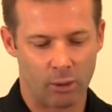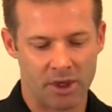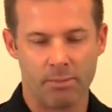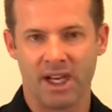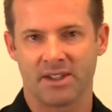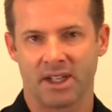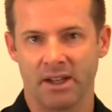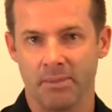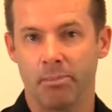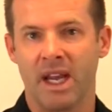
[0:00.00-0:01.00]
where you
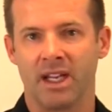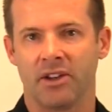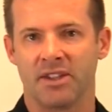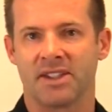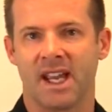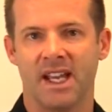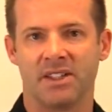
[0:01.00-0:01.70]
basically bake the skates,